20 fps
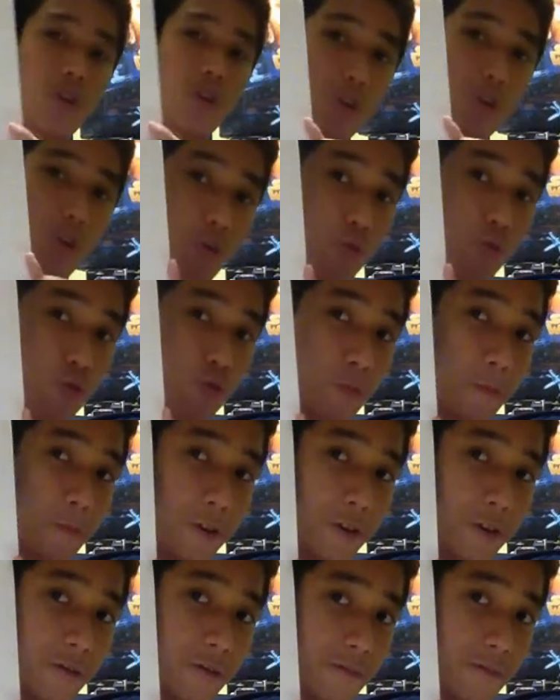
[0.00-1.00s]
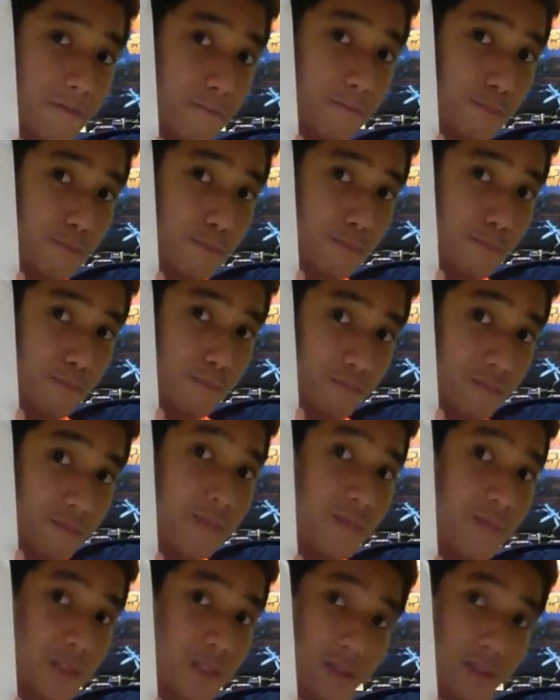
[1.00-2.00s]
Clone Trooper.
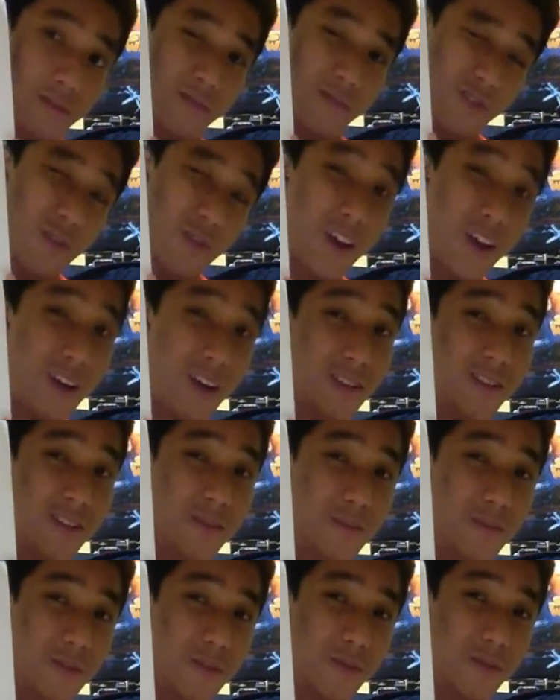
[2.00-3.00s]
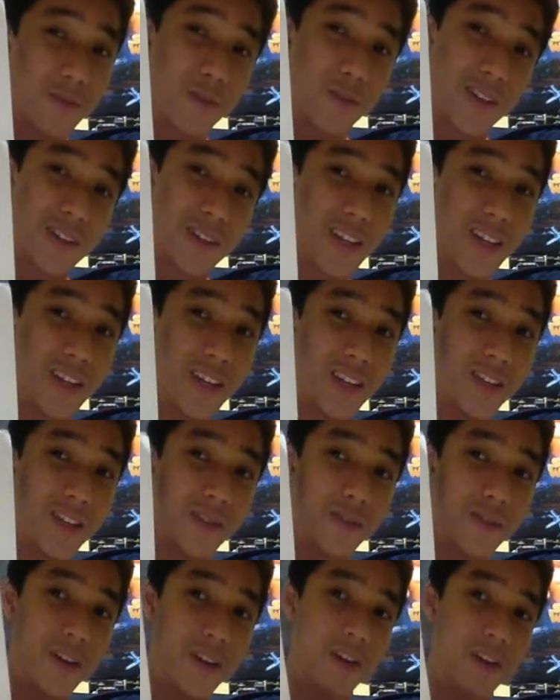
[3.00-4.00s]
It's quite awesome, so it's quite skinny, so
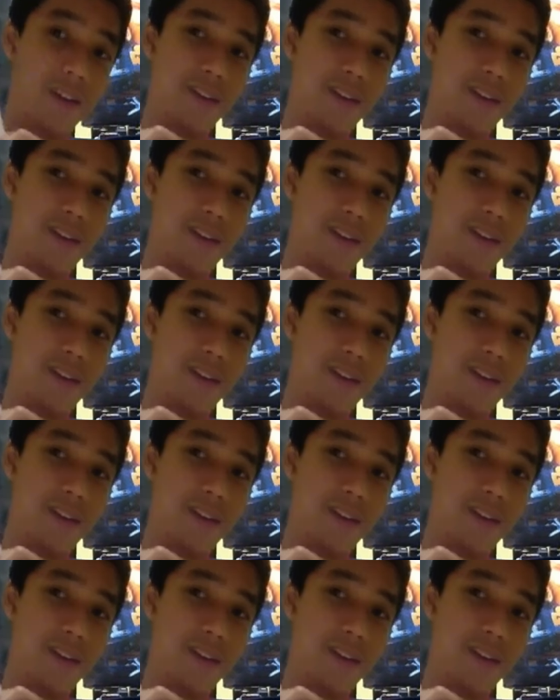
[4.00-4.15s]
yeah.